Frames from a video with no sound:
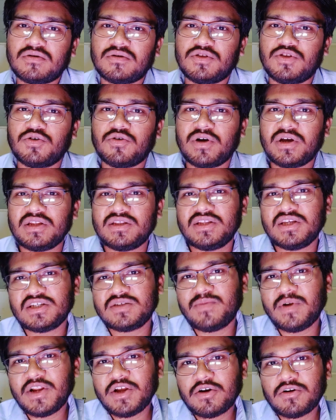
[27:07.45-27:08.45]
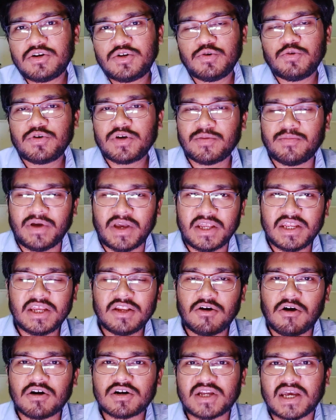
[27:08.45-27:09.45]
though this video took a very
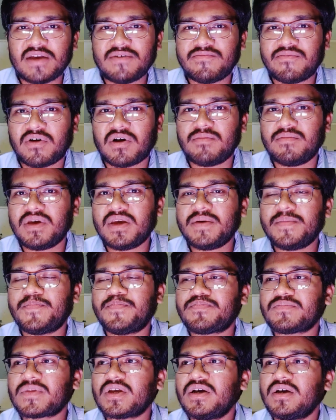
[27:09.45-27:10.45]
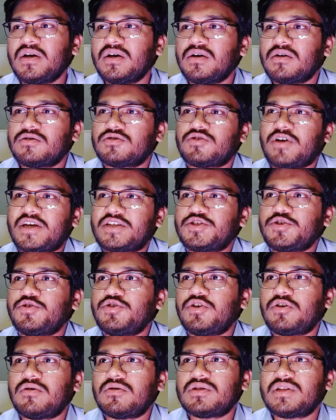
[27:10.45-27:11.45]
long time for me. So as you
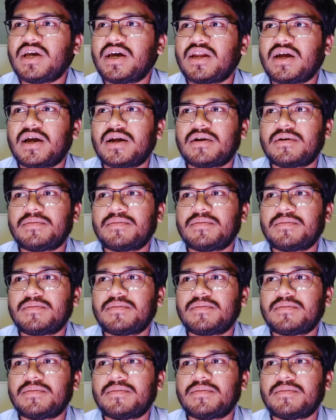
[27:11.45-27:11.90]
know, there are